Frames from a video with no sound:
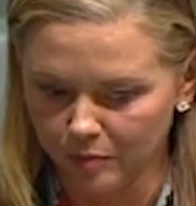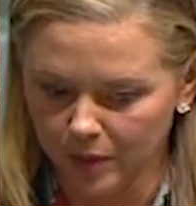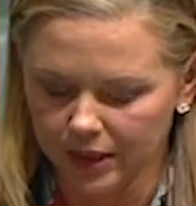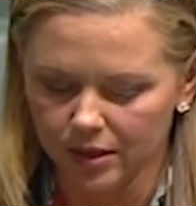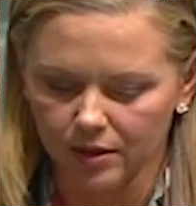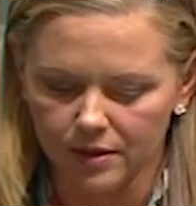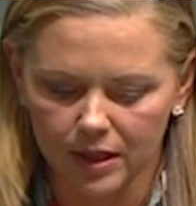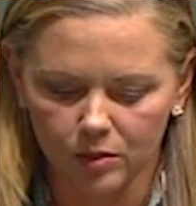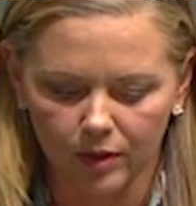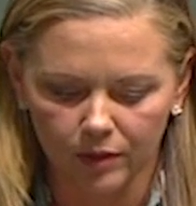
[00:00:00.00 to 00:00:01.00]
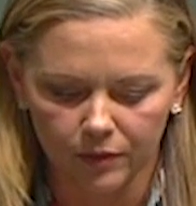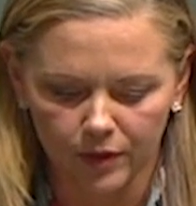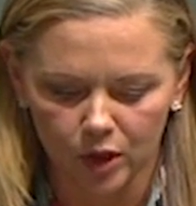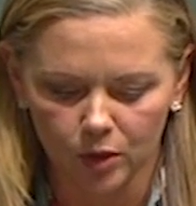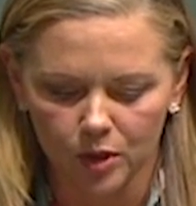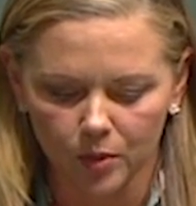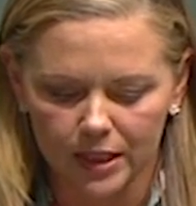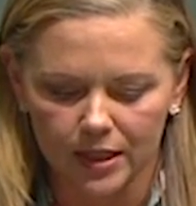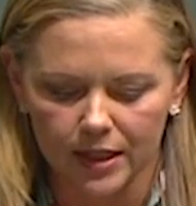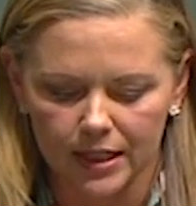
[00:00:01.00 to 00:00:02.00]
billion annual revenue in
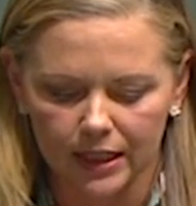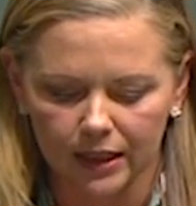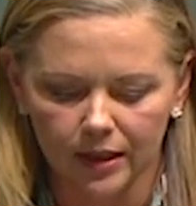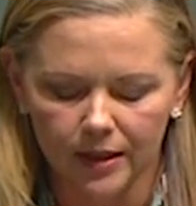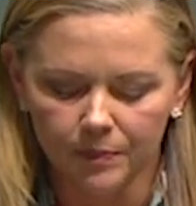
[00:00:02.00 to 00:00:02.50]
2019